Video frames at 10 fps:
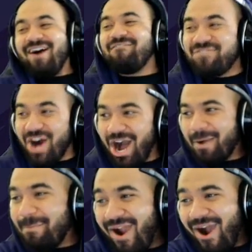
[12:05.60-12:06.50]
the
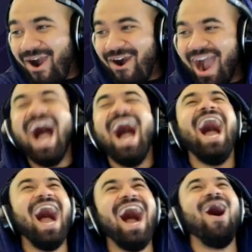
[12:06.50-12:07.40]
fuck, bro?
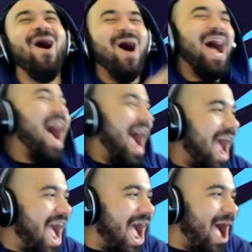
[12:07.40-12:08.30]
How?
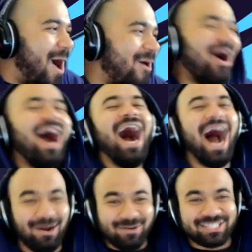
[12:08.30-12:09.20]
How?
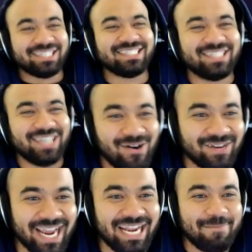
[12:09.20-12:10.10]
I was just
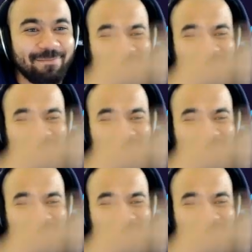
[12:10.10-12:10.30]
joking and he